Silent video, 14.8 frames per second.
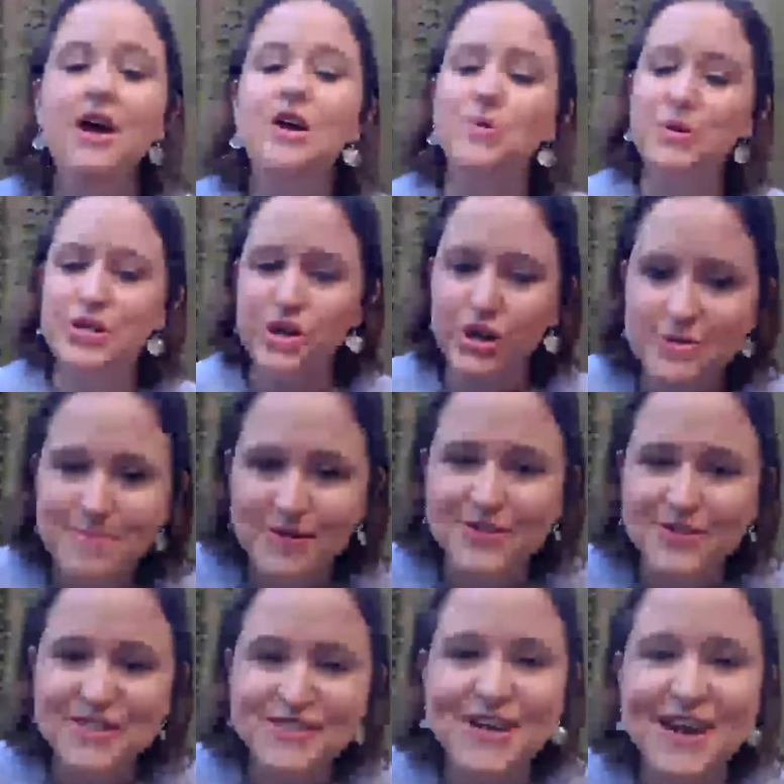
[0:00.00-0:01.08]
We talked about
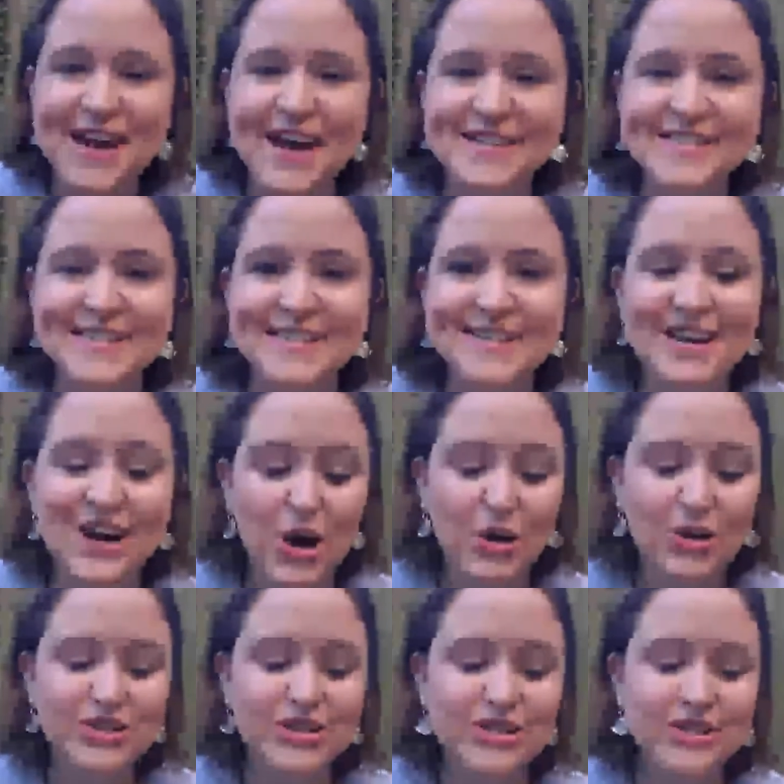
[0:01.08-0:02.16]
this on Ask an
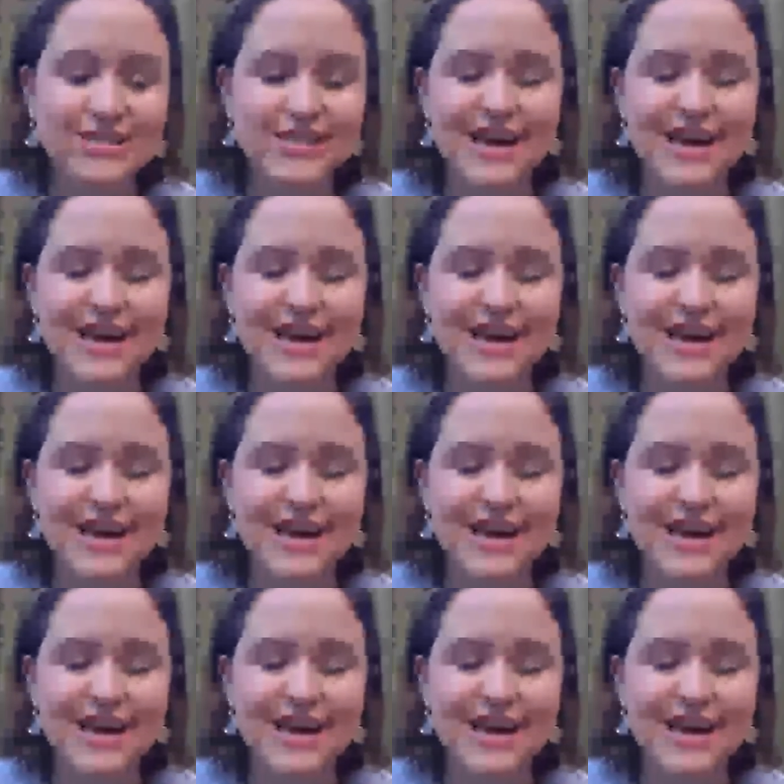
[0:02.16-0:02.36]
Ecologist,